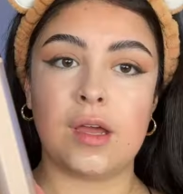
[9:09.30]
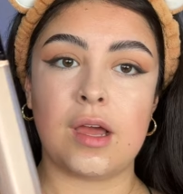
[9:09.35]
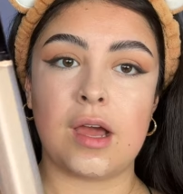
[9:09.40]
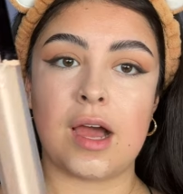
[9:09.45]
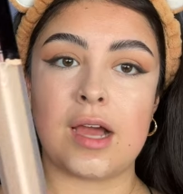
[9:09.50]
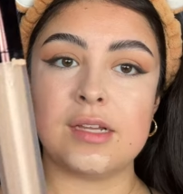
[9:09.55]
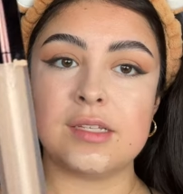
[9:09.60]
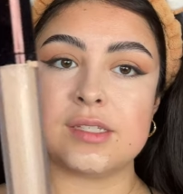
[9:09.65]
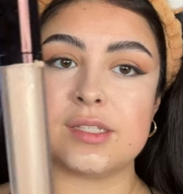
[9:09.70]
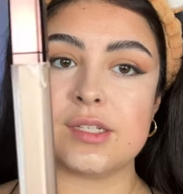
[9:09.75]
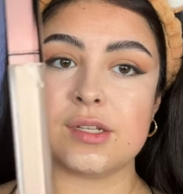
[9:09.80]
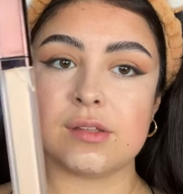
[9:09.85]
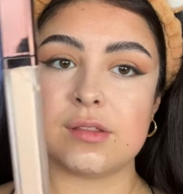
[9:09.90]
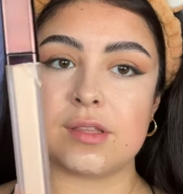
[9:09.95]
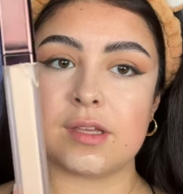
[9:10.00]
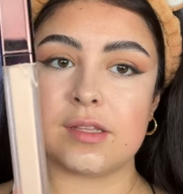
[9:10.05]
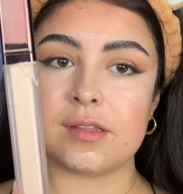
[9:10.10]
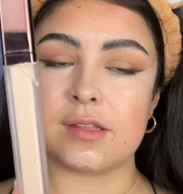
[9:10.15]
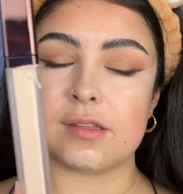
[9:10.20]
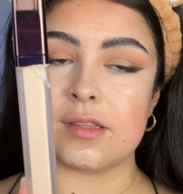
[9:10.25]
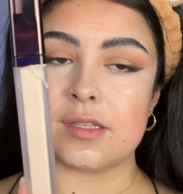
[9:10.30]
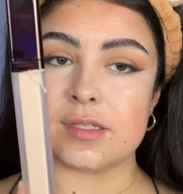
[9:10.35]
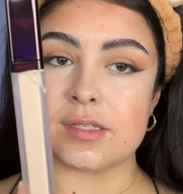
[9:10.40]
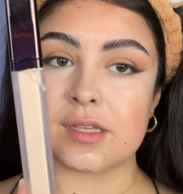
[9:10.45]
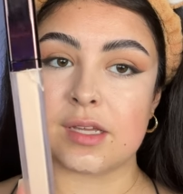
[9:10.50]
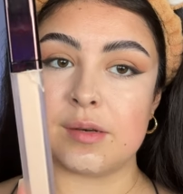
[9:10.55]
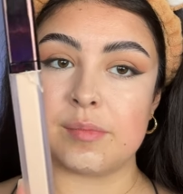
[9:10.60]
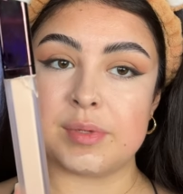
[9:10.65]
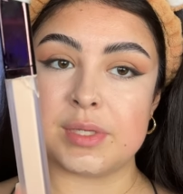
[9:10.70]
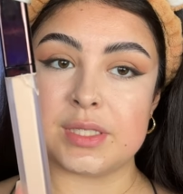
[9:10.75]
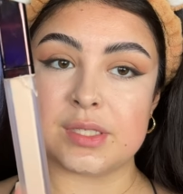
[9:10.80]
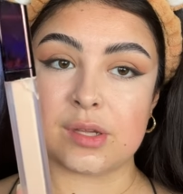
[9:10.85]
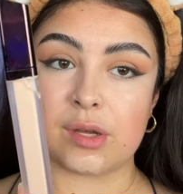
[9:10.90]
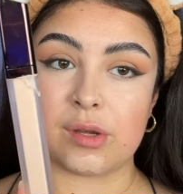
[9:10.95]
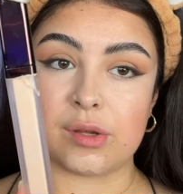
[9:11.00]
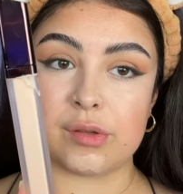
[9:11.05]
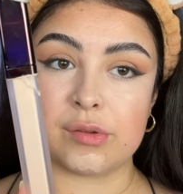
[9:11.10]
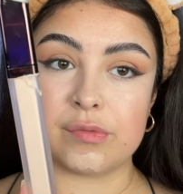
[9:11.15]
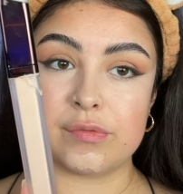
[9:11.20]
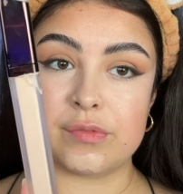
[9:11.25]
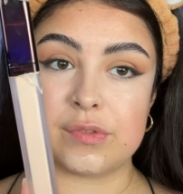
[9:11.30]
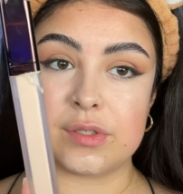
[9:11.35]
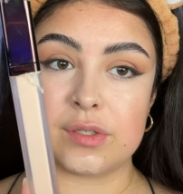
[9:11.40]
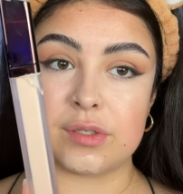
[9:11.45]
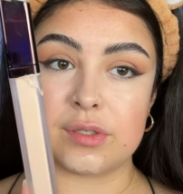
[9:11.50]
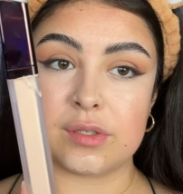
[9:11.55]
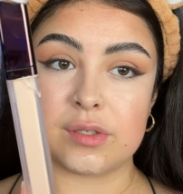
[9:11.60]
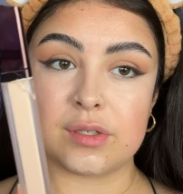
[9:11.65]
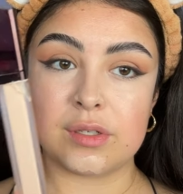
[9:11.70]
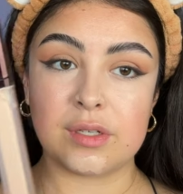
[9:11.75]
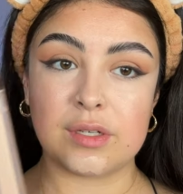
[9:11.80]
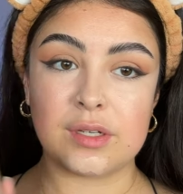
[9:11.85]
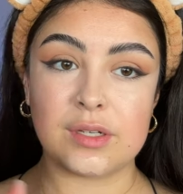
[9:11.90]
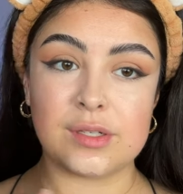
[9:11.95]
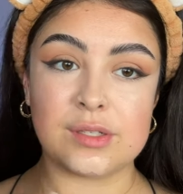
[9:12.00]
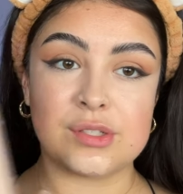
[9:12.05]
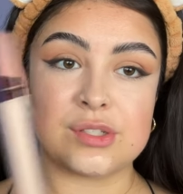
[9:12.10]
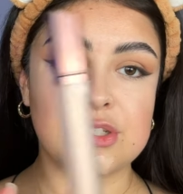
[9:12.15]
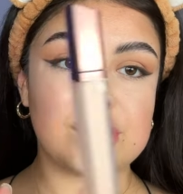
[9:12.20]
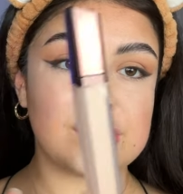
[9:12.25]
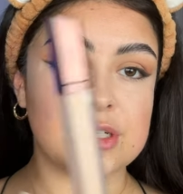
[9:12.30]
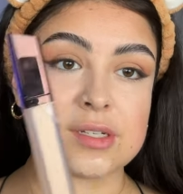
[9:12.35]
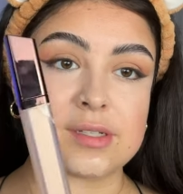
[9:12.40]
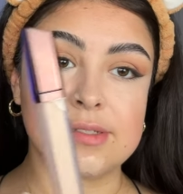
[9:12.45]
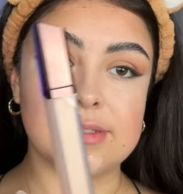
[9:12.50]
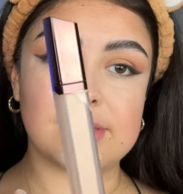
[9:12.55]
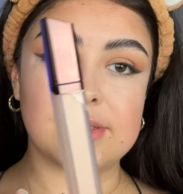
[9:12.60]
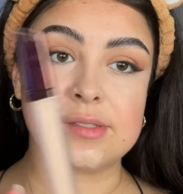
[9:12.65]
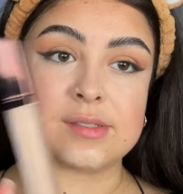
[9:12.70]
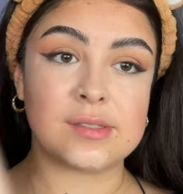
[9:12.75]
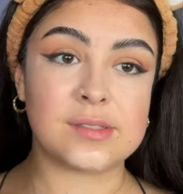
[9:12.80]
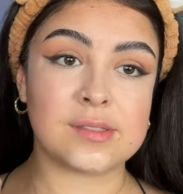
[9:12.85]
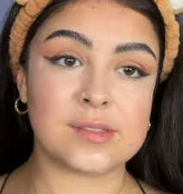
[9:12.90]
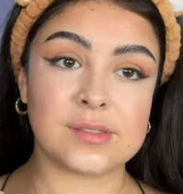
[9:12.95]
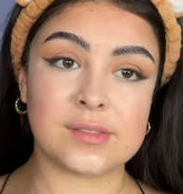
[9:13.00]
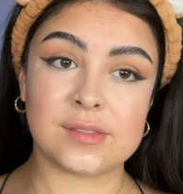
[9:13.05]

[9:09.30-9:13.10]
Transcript: I still think that this can be solved. It's just